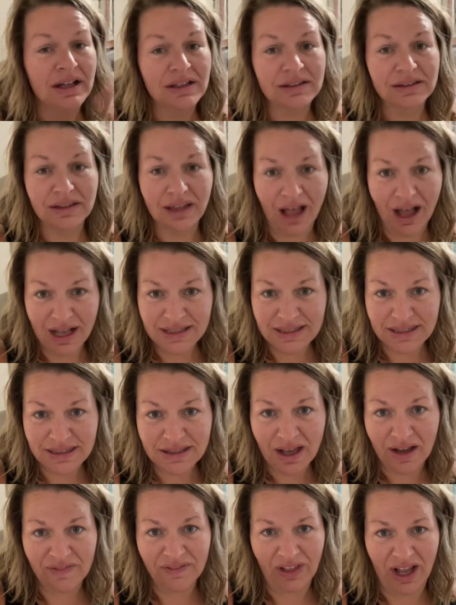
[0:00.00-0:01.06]
Lots
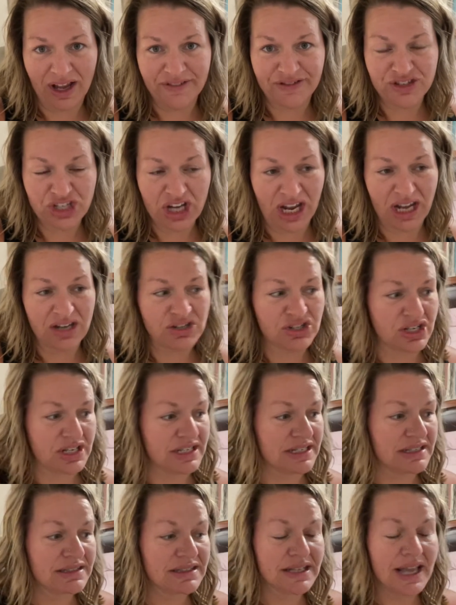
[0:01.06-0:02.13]
of life
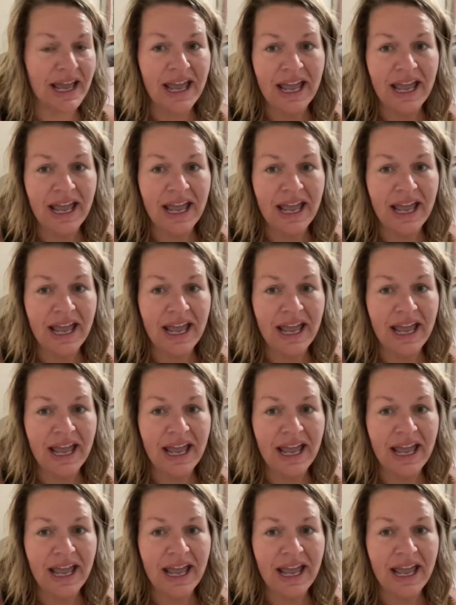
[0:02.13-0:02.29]
changes.